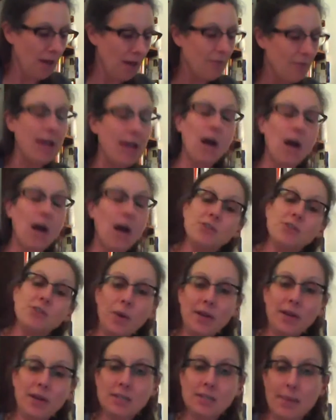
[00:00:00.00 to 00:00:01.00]
They also
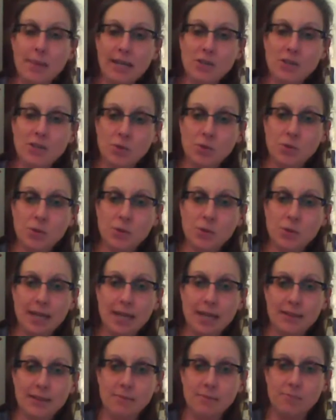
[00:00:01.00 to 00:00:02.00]
wanted to make sure
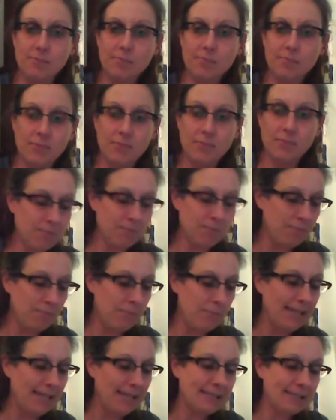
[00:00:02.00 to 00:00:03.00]
that the
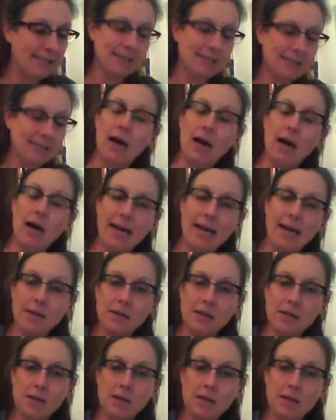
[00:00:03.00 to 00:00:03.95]
baseline